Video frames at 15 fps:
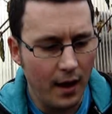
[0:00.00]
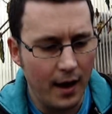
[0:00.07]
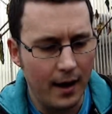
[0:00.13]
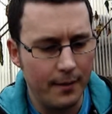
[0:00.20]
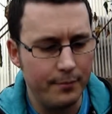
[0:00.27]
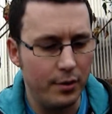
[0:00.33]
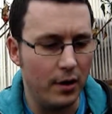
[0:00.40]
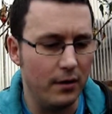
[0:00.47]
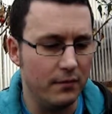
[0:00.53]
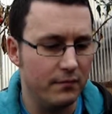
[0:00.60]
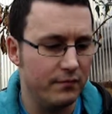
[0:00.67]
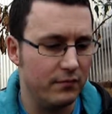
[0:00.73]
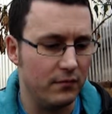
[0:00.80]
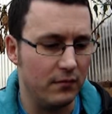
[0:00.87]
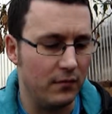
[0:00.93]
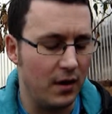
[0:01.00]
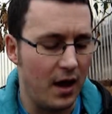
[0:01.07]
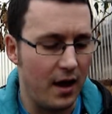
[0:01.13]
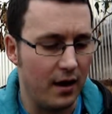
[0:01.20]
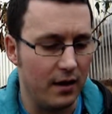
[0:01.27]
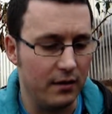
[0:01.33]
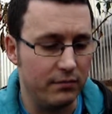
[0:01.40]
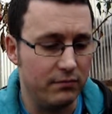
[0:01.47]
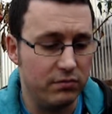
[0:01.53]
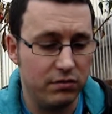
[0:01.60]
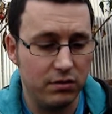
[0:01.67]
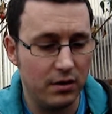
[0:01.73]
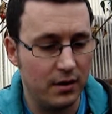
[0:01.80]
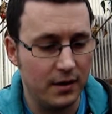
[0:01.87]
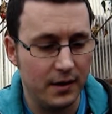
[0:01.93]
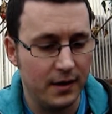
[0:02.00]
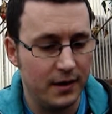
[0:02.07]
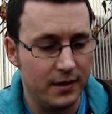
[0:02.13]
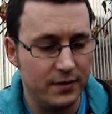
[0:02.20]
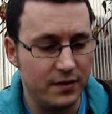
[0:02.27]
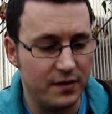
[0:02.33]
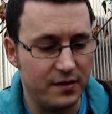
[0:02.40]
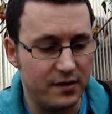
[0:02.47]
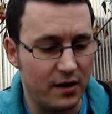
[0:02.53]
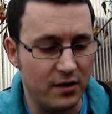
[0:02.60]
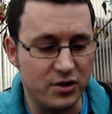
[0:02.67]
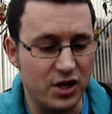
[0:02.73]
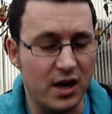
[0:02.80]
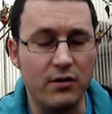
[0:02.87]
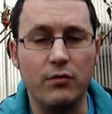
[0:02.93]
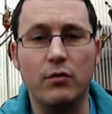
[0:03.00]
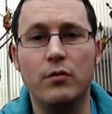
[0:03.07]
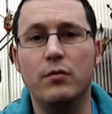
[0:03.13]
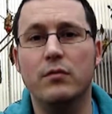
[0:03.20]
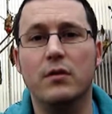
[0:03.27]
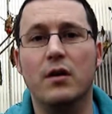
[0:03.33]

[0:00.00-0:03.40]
But yeah, just a general